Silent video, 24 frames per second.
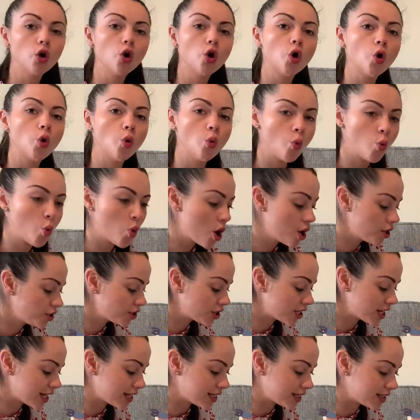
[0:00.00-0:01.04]
What
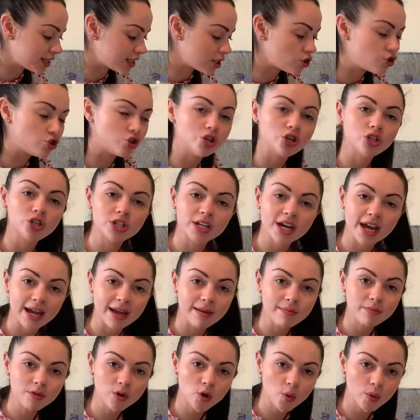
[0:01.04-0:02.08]
is the new time
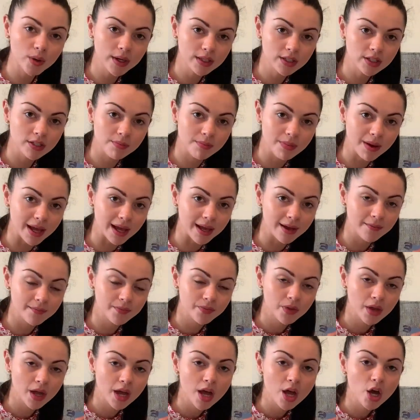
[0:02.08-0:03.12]
going to be?
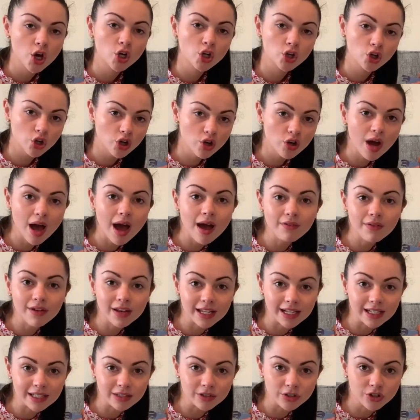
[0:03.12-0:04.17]
You have a
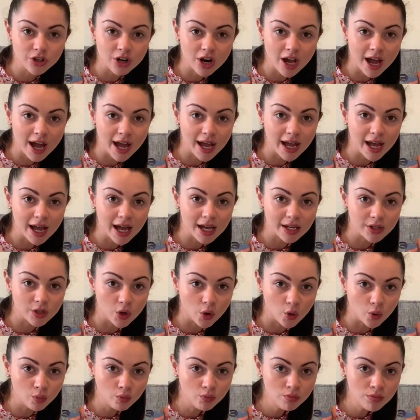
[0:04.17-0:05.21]
little try at
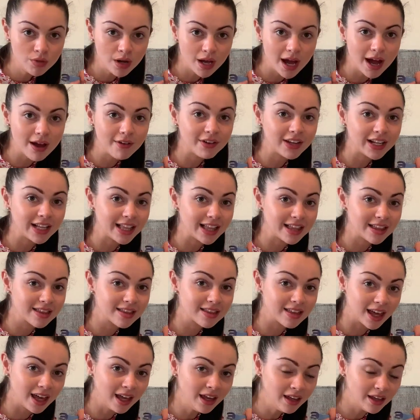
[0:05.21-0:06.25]
home, have a little
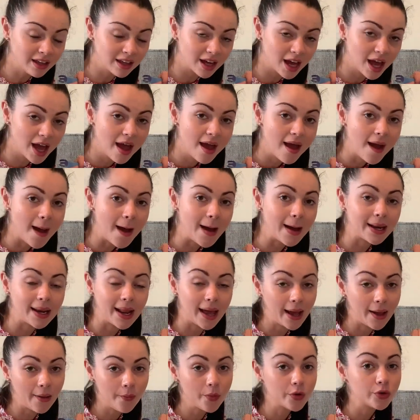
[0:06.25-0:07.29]
think, and I
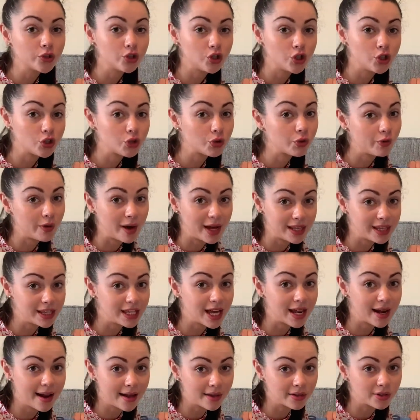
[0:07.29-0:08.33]
want you to write that
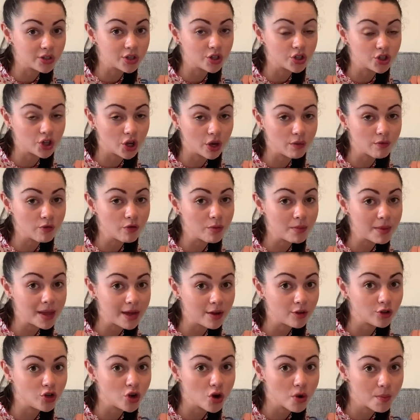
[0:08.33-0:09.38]
answer down for me on
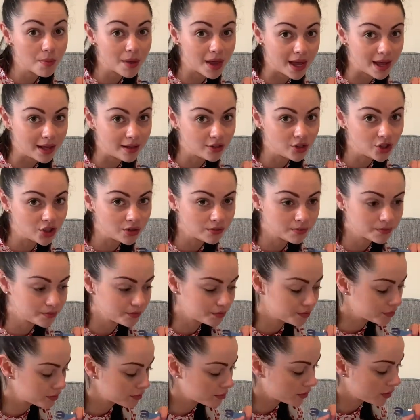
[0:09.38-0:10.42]
your page.
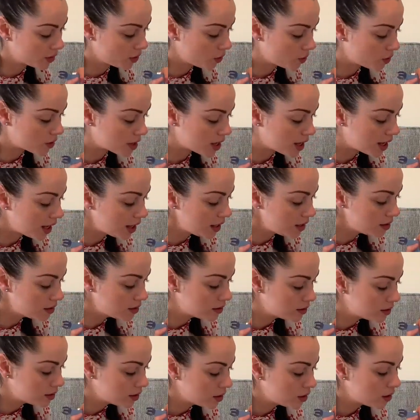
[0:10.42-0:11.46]
Okay?
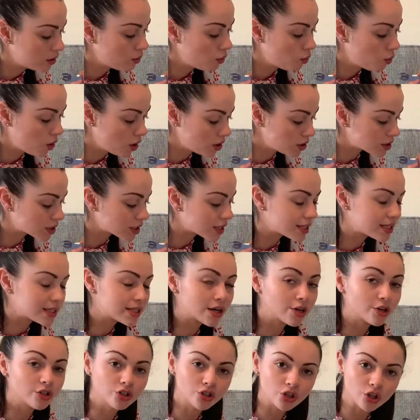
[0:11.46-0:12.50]
What is our
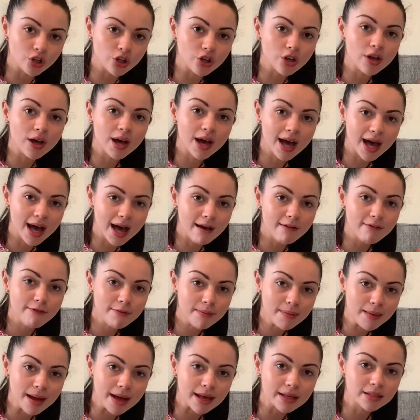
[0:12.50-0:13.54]
new
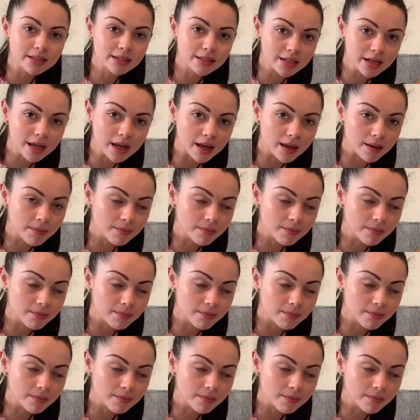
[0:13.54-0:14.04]
2:30 time?